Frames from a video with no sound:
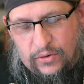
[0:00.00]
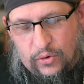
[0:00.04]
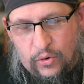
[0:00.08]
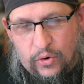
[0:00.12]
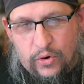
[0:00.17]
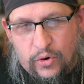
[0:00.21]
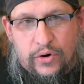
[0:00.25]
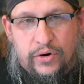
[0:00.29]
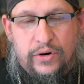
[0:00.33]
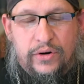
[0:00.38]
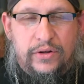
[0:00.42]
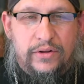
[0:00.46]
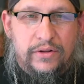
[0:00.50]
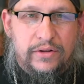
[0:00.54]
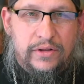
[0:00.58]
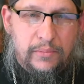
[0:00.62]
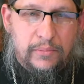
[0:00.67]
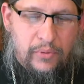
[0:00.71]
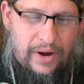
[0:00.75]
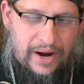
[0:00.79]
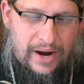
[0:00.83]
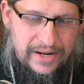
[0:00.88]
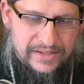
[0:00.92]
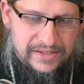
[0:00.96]
or
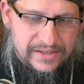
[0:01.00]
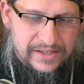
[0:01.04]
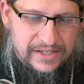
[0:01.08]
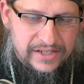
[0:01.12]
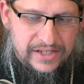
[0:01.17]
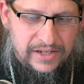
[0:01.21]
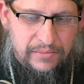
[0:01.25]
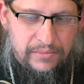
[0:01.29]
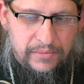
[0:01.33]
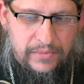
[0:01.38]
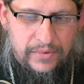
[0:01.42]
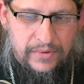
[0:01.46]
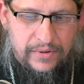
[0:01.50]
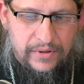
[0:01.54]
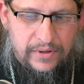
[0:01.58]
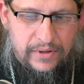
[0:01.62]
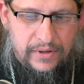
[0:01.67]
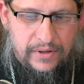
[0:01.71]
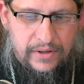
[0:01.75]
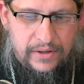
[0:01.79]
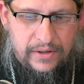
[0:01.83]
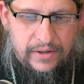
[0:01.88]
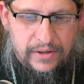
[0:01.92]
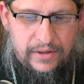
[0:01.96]
the Protestantism
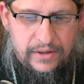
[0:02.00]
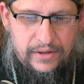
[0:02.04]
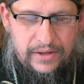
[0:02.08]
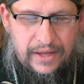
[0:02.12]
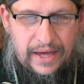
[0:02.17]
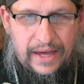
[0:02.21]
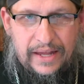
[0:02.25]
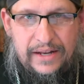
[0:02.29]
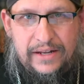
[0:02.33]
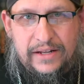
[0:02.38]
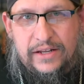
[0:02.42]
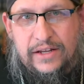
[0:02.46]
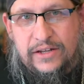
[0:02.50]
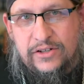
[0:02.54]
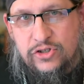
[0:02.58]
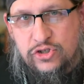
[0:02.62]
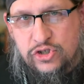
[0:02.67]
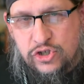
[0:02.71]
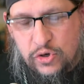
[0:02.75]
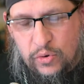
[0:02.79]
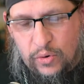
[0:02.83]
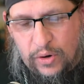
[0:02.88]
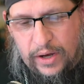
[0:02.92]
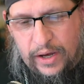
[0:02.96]
that
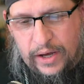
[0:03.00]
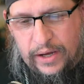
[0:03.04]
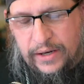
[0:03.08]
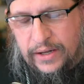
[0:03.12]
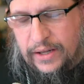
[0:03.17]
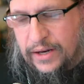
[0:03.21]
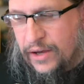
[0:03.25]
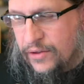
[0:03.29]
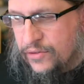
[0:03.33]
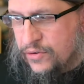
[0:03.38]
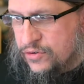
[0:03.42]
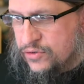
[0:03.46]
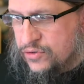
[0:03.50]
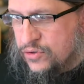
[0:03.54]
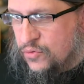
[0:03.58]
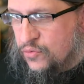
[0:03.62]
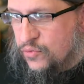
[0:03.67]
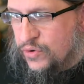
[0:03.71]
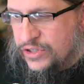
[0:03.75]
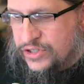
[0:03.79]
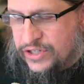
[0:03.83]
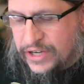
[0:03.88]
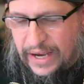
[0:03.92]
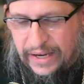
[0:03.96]
Schuon and others
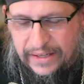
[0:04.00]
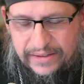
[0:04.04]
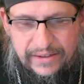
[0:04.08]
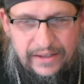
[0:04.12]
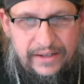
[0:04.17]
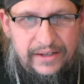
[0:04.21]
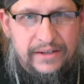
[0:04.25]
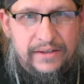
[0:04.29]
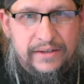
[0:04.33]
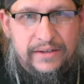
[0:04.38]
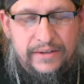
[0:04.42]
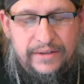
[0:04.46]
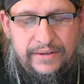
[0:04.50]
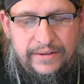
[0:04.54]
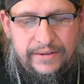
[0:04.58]
rejected.